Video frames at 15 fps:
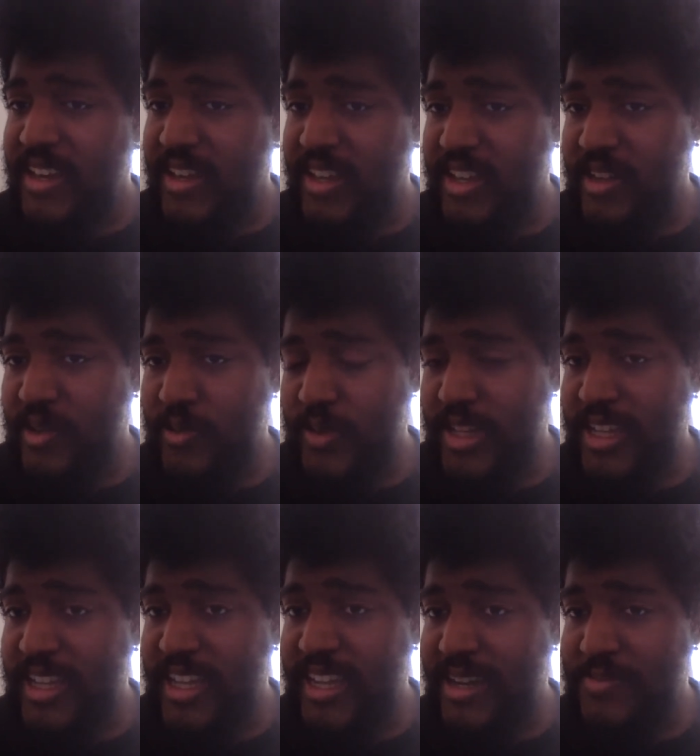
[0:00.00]
You know, in
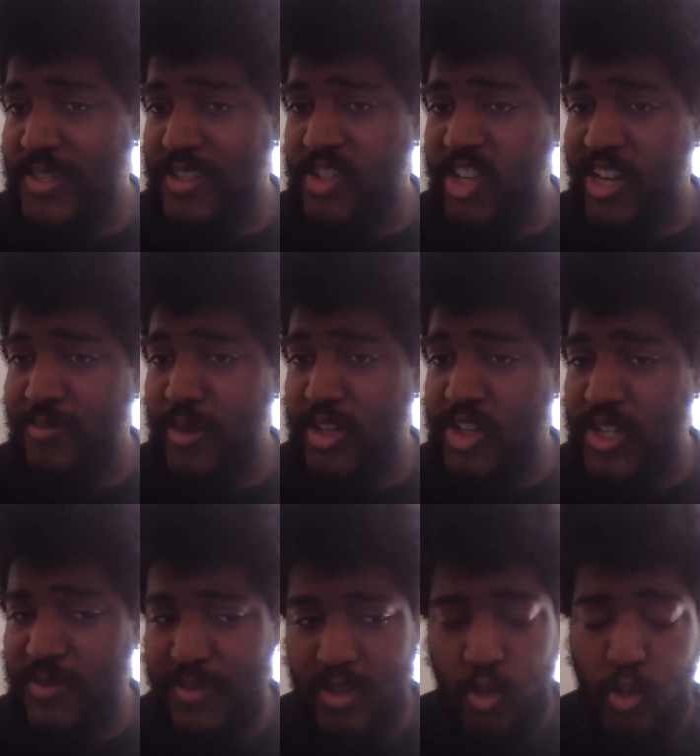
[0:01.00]
the NFC
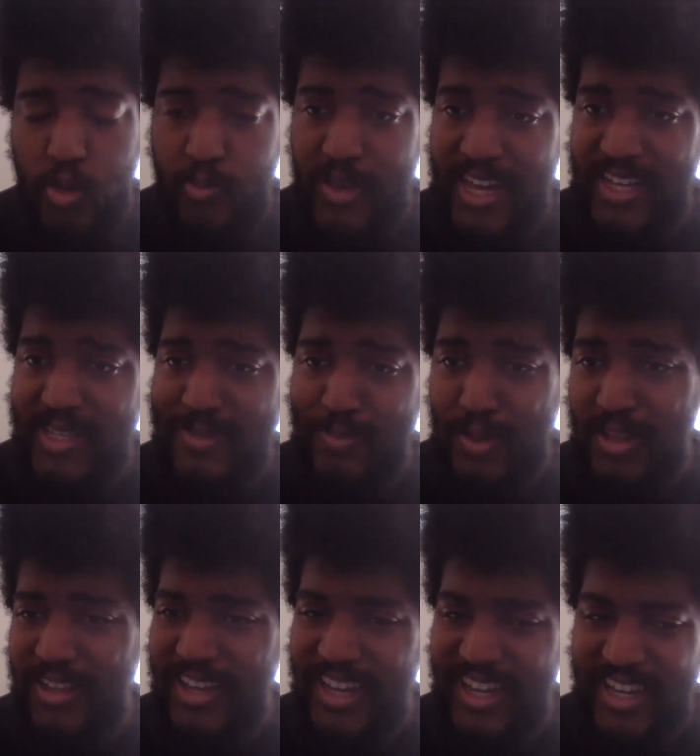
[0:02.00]
Championship, the quarterbacks
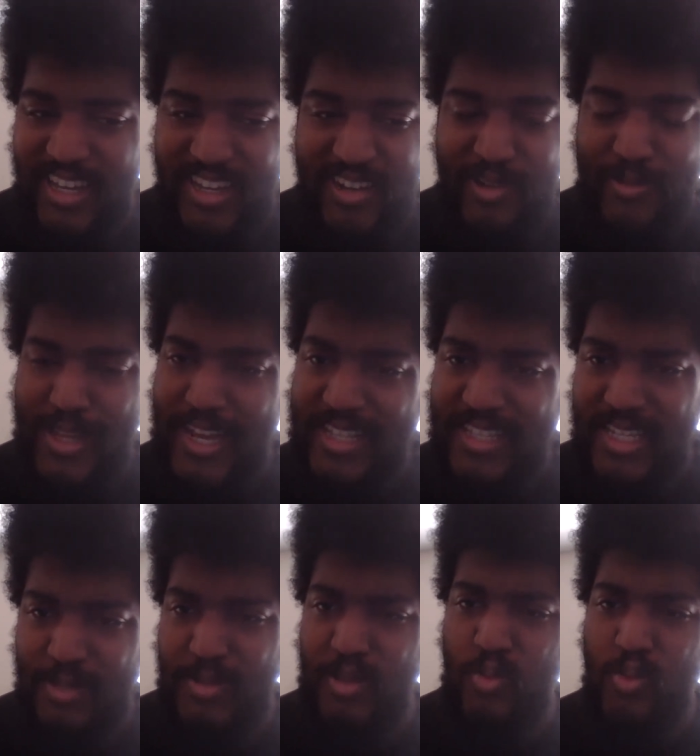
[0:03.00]
play, you know, that's
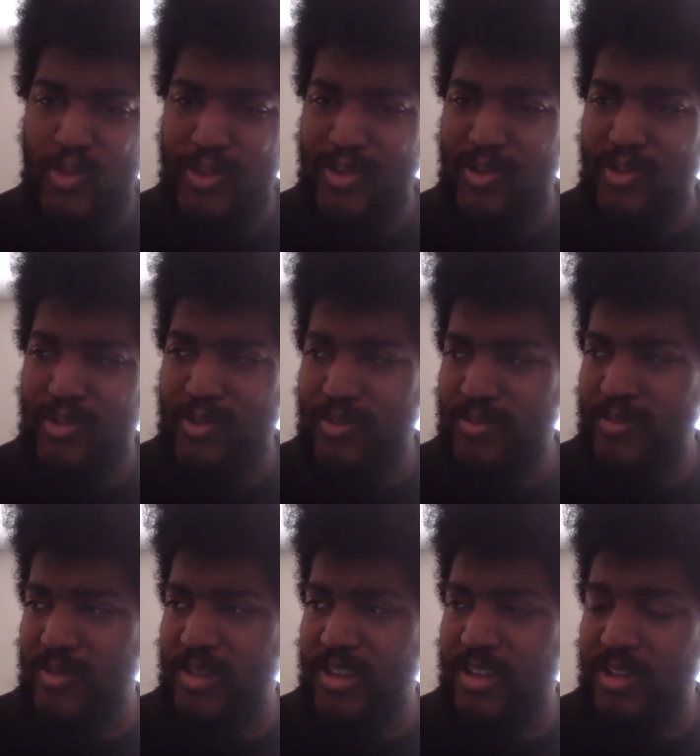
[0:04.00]
going to be real,
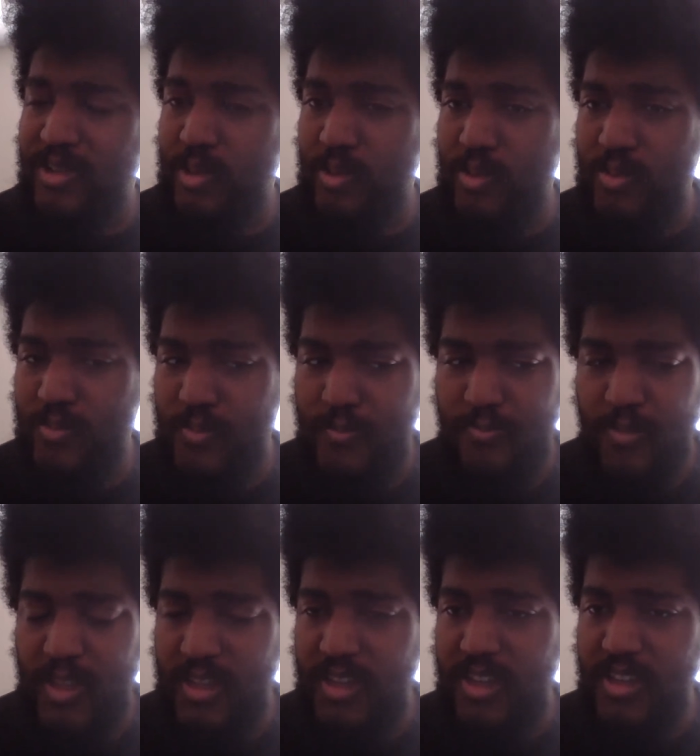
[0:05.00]
you know,
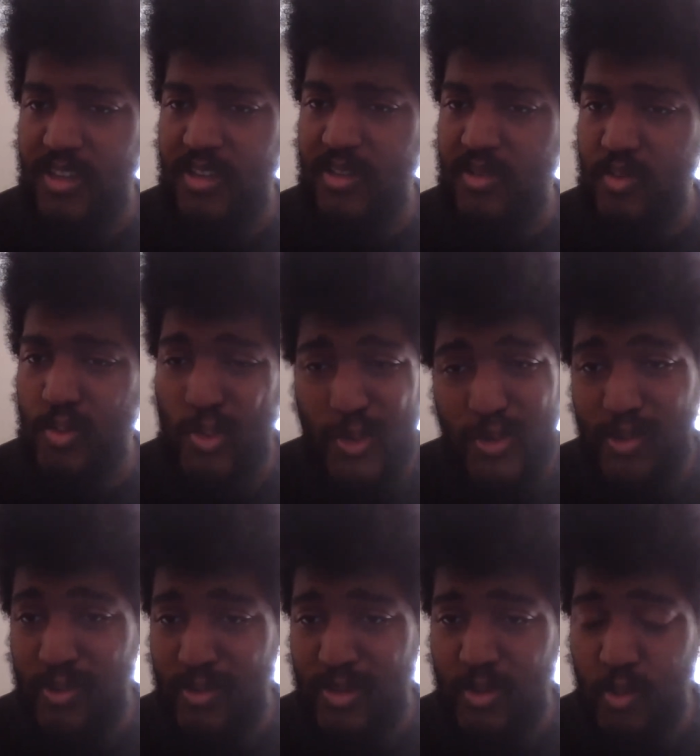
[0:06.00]

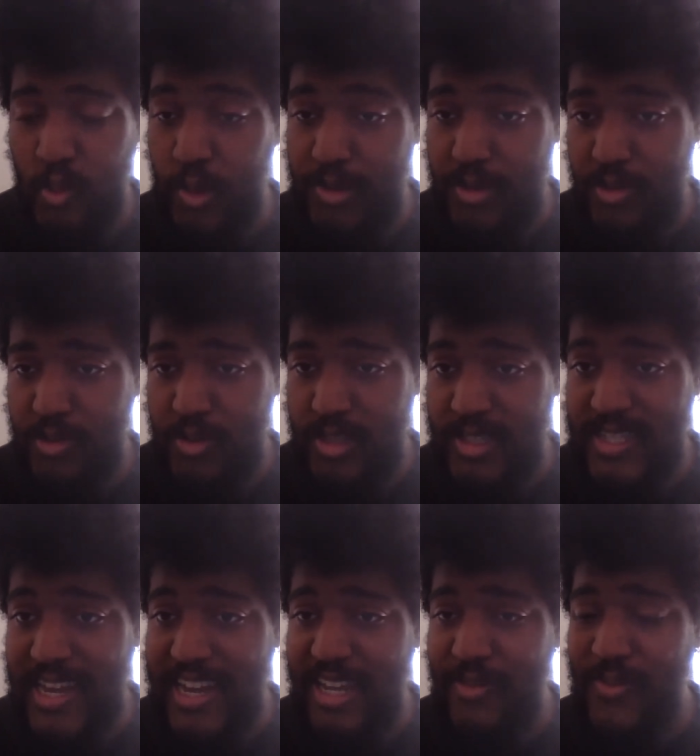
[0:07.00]
real, the real
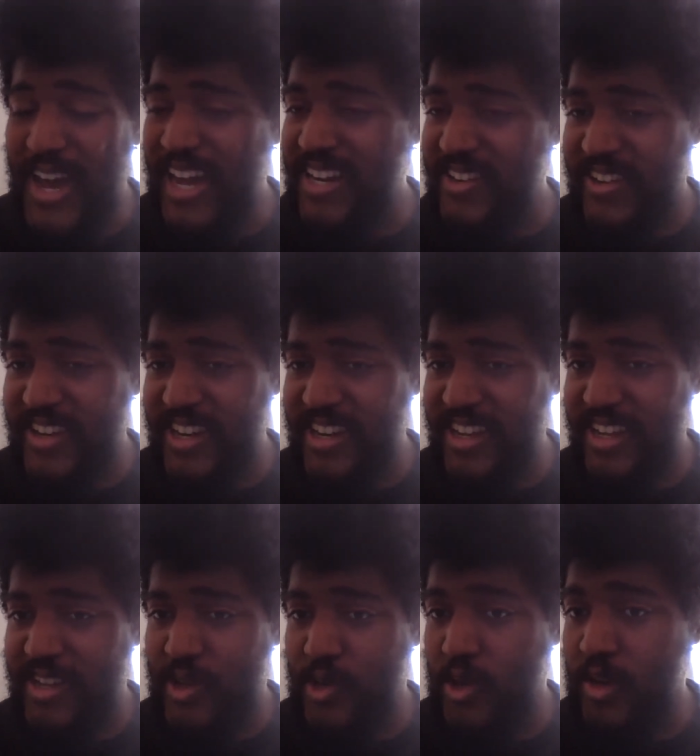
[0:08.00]
deciding factor here. You
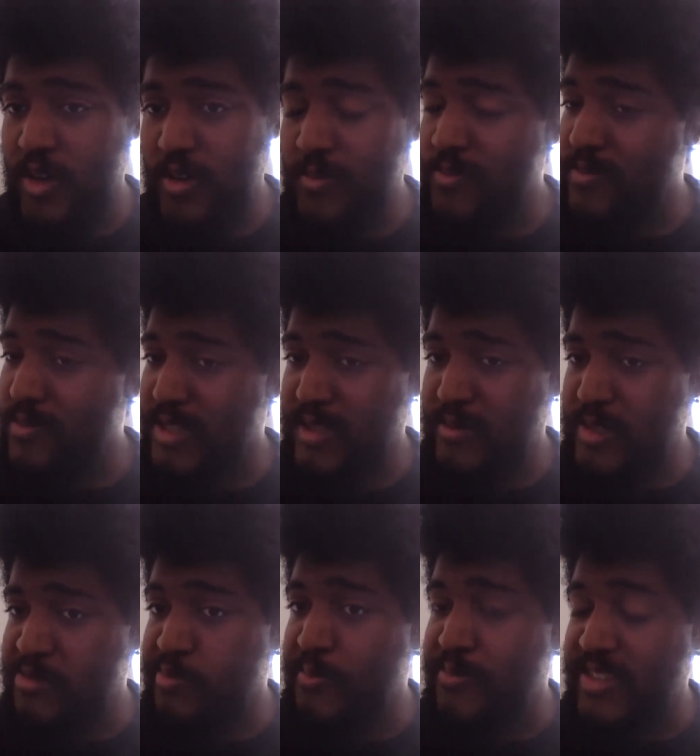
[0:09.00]
know,
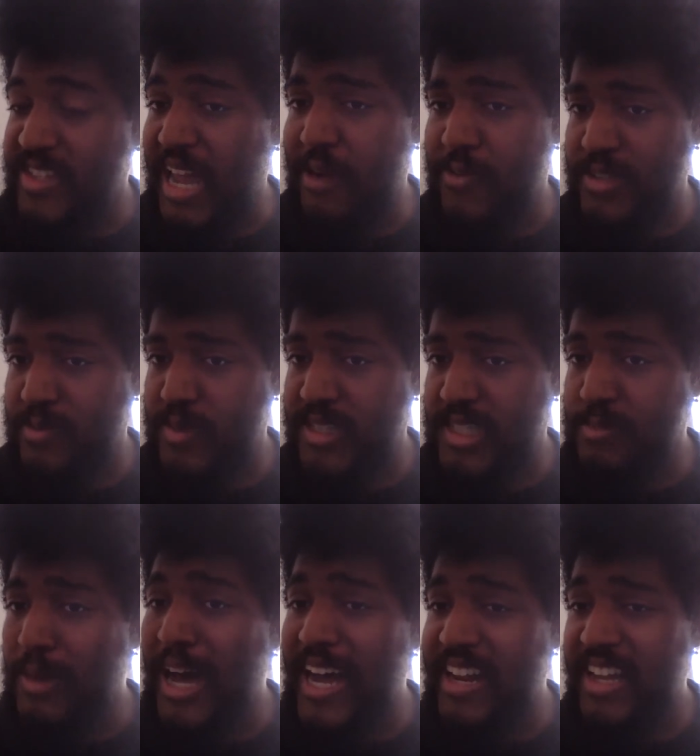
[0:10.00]
Stafford's been
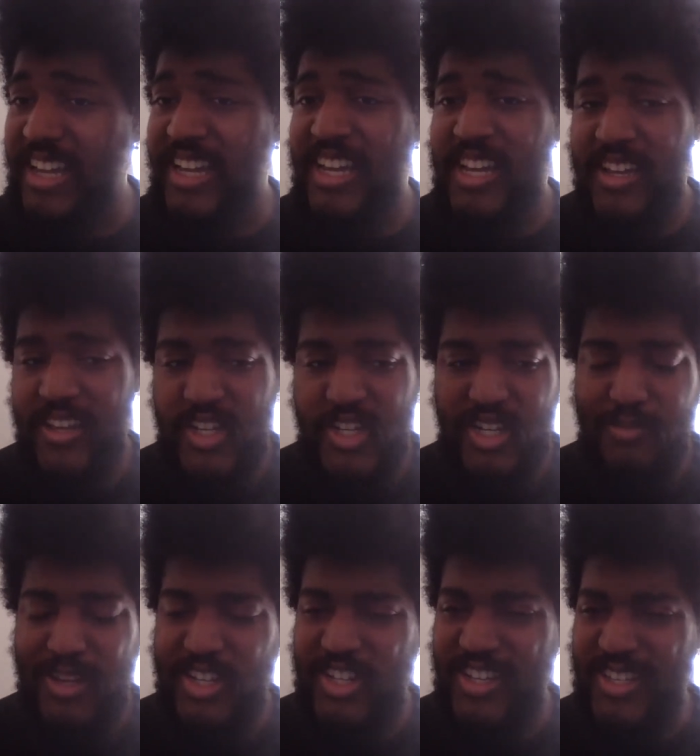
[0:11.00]
spotty,
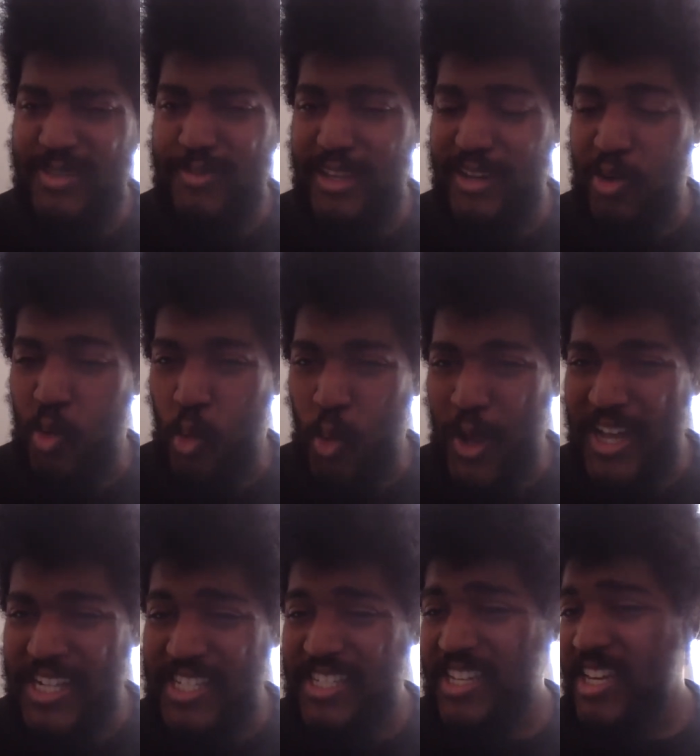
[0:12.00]
Jimmy G's been in a
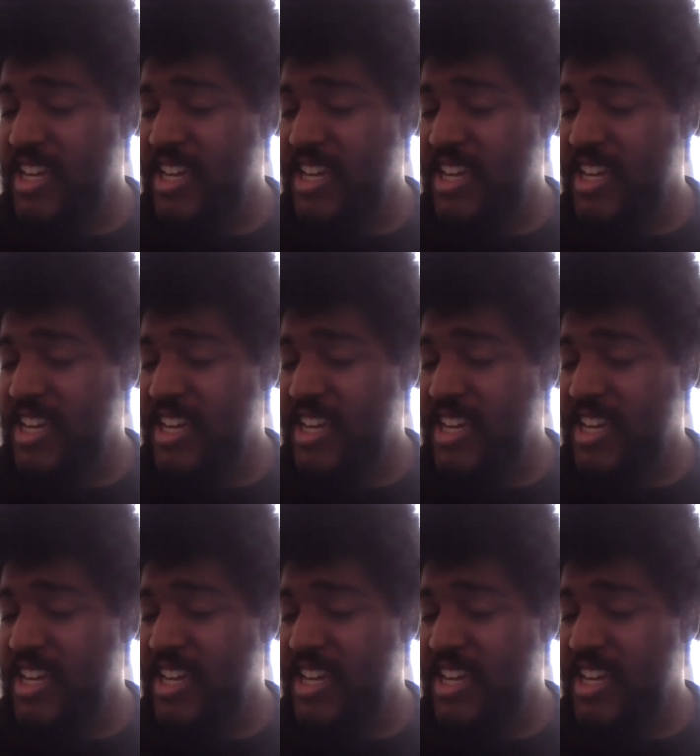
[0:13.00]
rut.